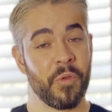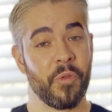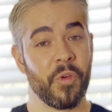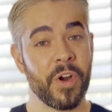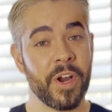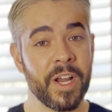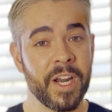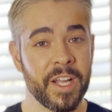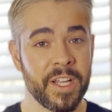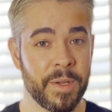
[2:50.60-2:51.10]
if we're
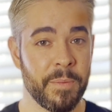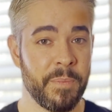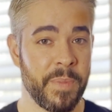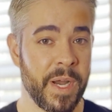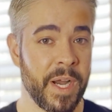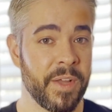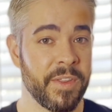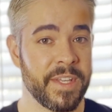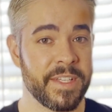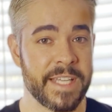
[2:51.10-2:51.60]
going to
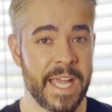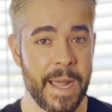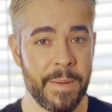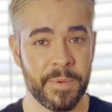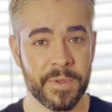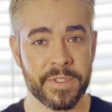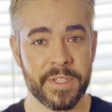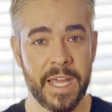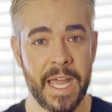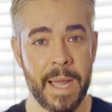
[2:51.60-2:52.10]
compare these
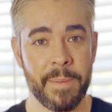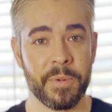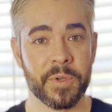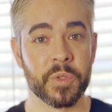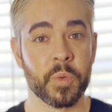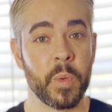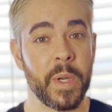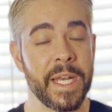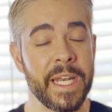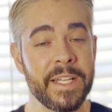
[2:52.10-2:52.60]
apples to apples,
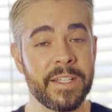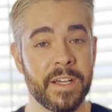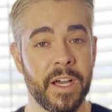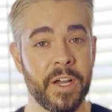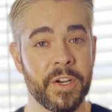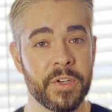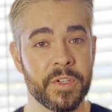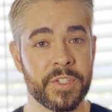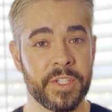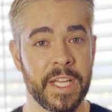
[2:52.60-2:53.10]
we need to
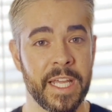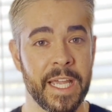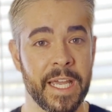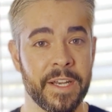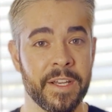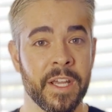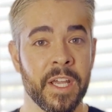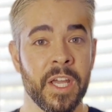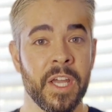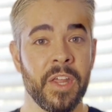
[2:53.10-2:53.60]

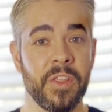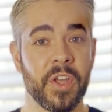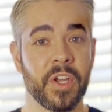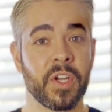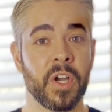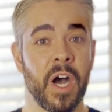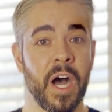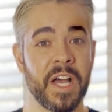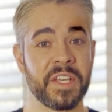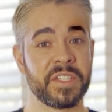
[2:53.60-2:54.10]
understand the
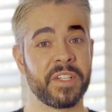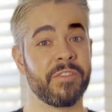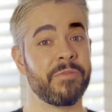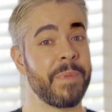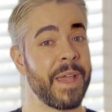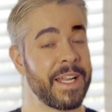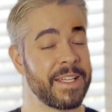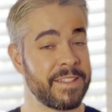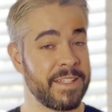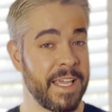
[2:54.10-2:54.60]
cost of
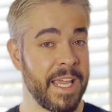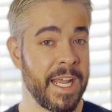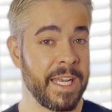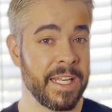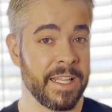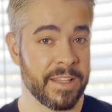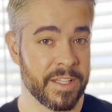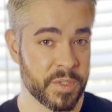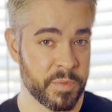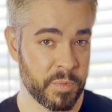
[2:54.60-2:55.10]

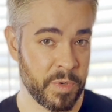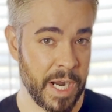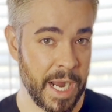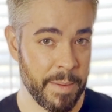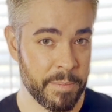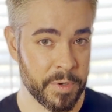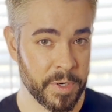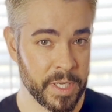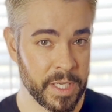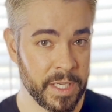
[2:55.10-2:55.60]
maintaining this
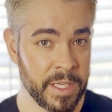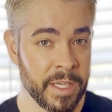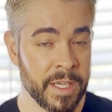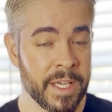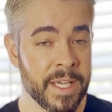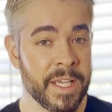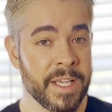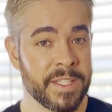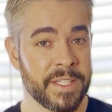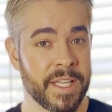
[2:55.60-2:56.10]
property,
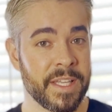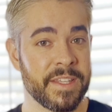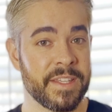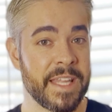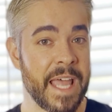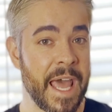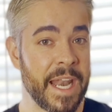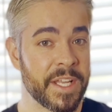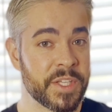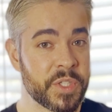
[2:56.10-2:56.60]
since
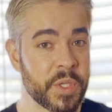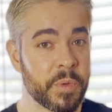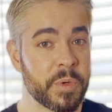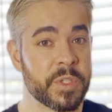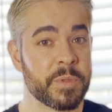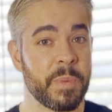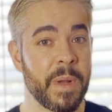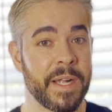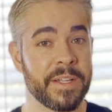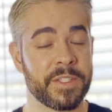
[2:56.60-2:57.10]
that is the
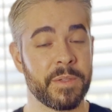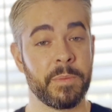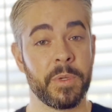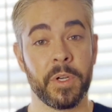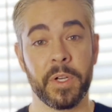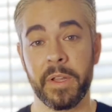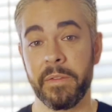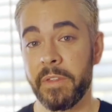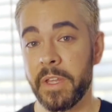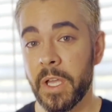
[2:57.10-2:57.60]

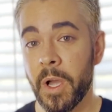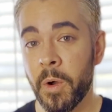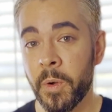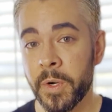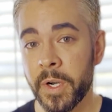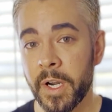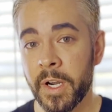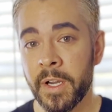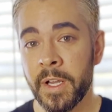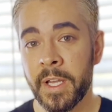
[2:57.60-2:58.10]
responsibility of the
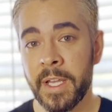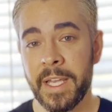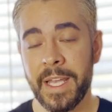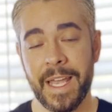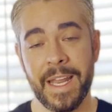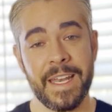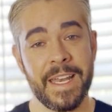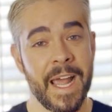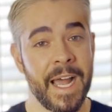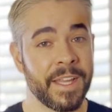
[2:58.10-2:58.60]
owner
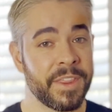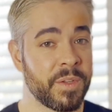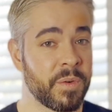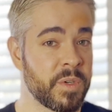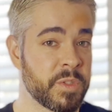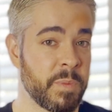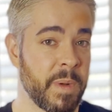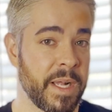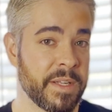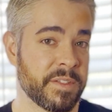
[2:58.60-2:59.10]
and not the
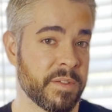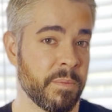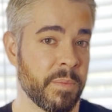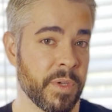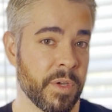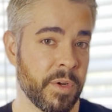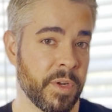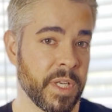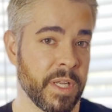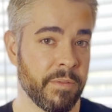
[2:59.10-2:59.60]

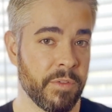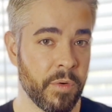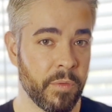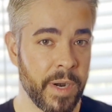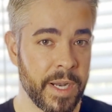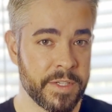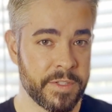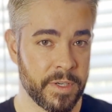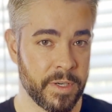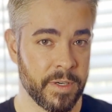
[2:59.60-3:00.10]
responsibility of the
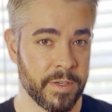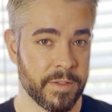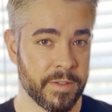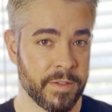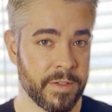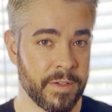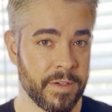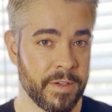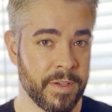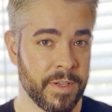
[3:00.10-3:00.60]
renter.
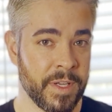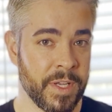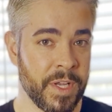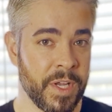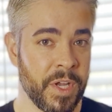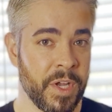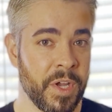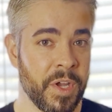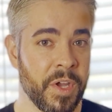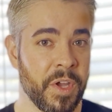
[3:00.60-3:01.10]

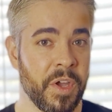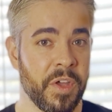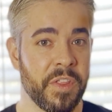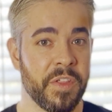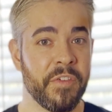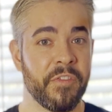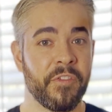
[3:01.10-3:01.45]
The